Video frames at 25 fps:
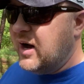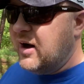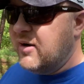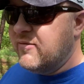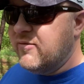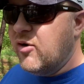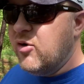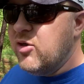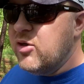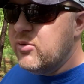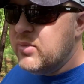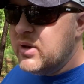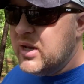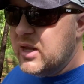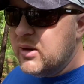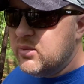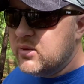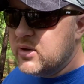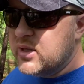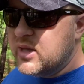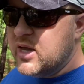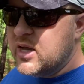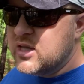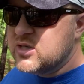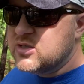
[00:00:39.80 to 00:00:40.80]
only been able to
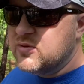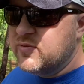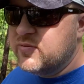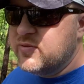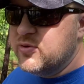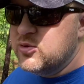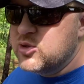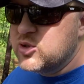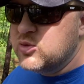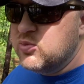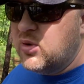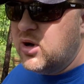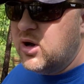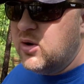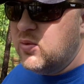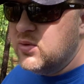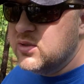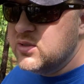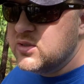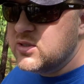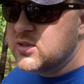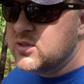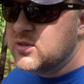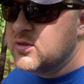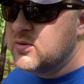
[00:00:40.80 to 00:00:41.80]
catch a few small
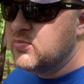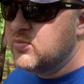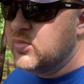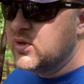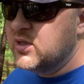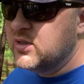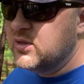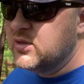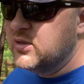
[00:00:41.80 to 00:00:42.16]
ones, but the